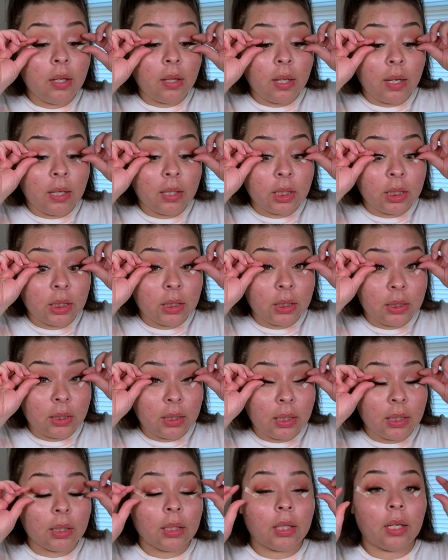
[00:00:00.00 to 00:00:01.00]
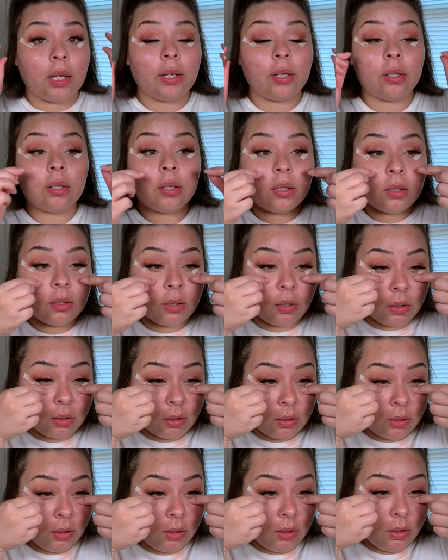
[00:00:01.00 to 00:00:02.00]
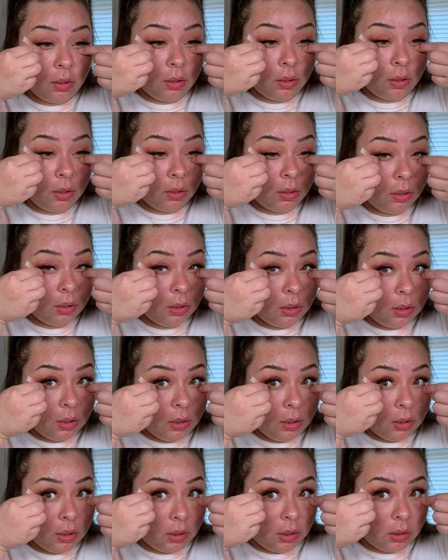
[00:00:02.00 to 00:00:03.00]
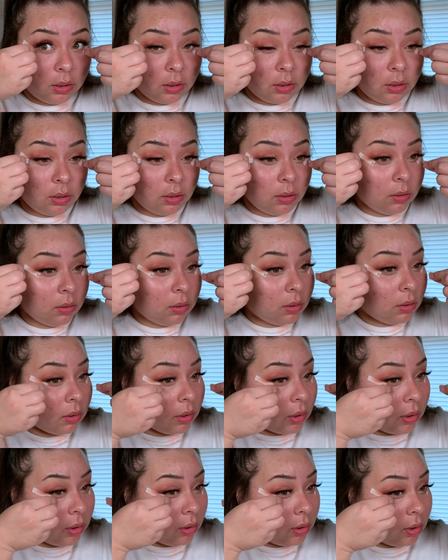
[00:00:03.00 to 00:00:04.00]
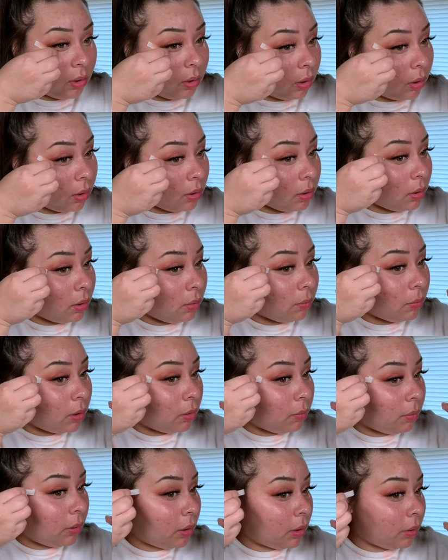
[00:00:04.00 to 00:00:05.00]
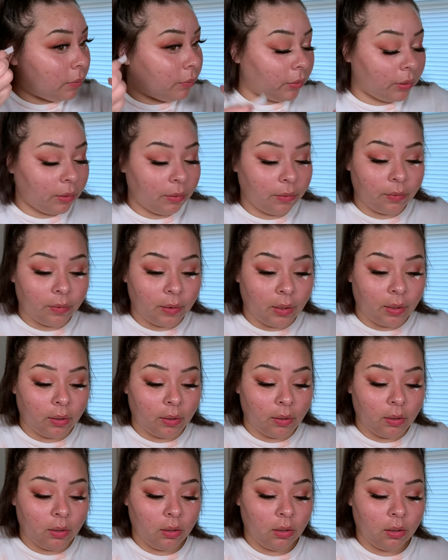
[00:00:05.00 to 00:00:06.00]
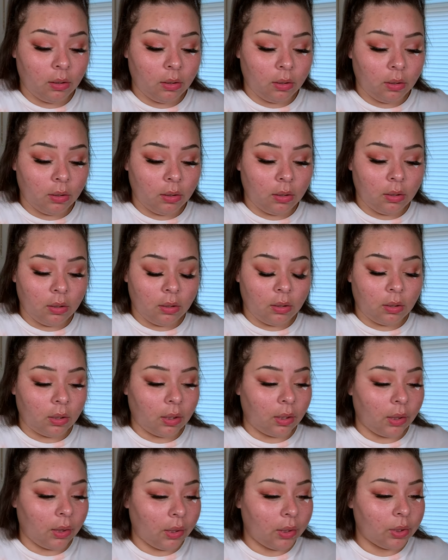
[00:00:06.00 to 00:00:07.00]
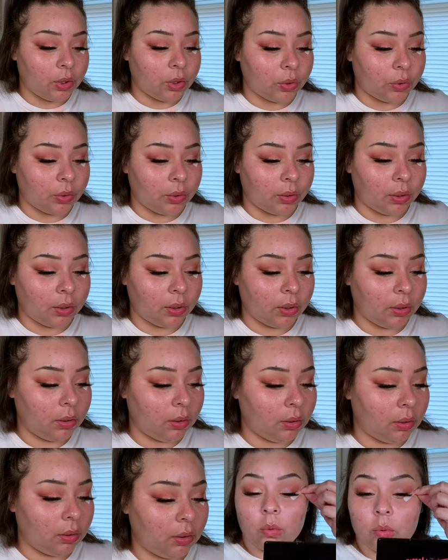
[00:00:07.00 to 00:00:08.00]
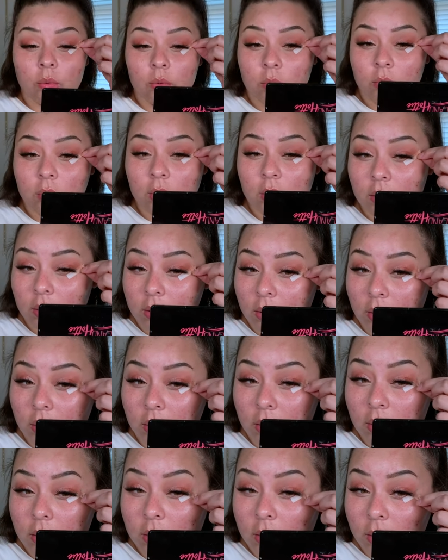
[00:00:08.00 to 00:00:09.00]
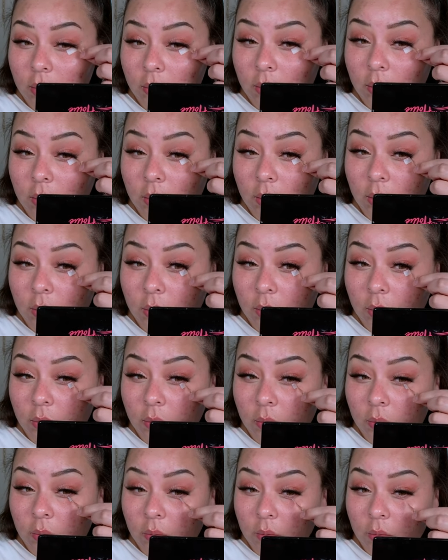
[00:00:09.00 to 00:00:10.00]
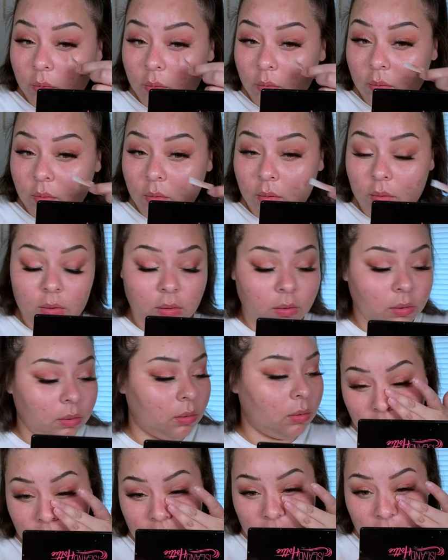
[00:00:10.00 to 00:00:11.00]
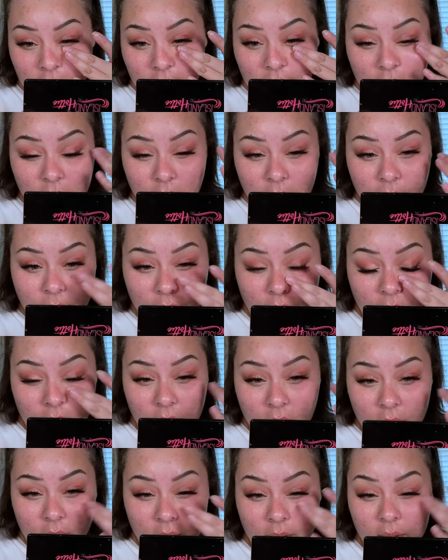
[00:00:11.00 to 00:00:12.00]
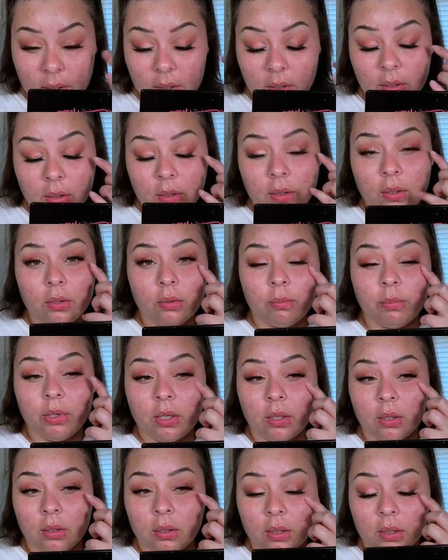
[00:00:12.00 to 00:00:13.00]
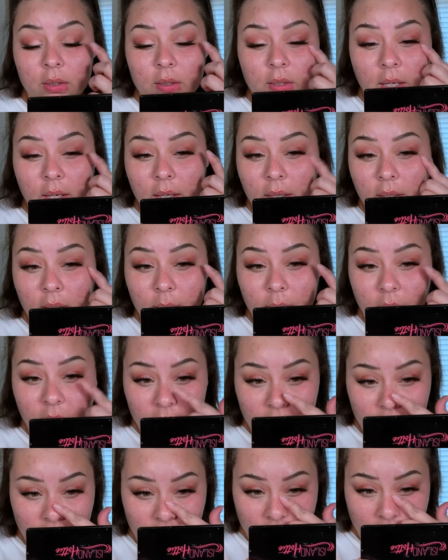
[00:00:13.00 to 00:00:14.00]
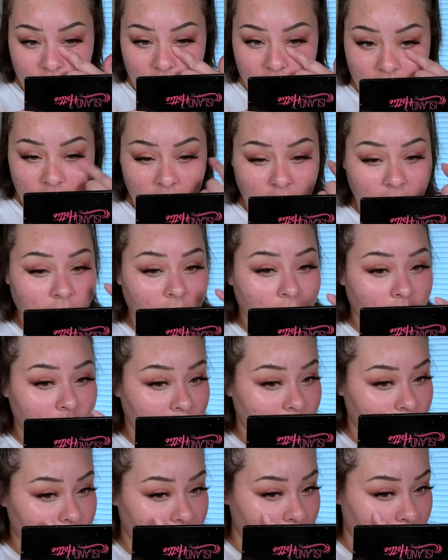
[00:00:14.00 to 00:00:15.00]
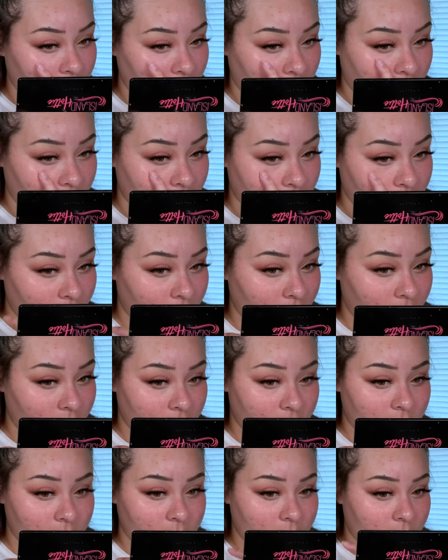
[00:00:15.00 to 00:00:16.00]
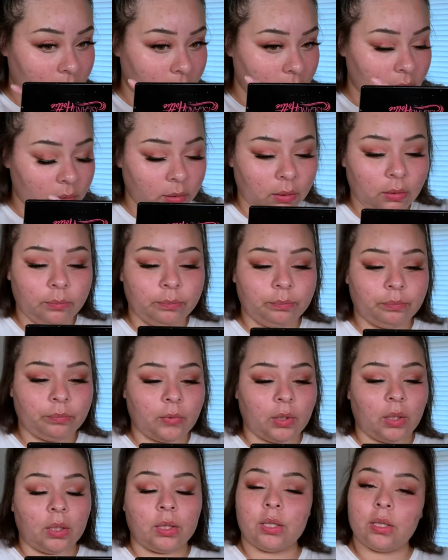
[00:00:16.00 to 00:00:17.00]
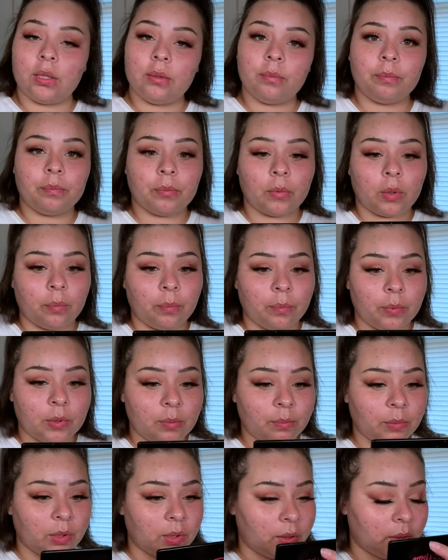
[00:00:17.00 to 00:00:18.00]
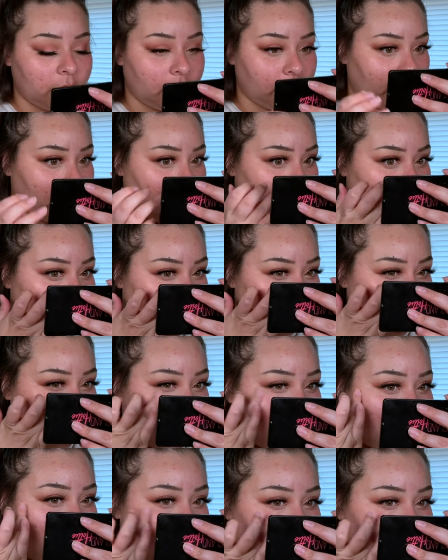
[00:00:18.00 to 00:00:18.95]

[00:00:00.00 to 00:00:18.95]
lashes, and liner are on. Ethan's a little snitch, likes to come tell me everything, literally. Ooh, that's looking so cute. Not a lot of fallout. I had a little bit on this eye, I'm not sure why, but like none on this side. Oh, I just smeared some from wiping off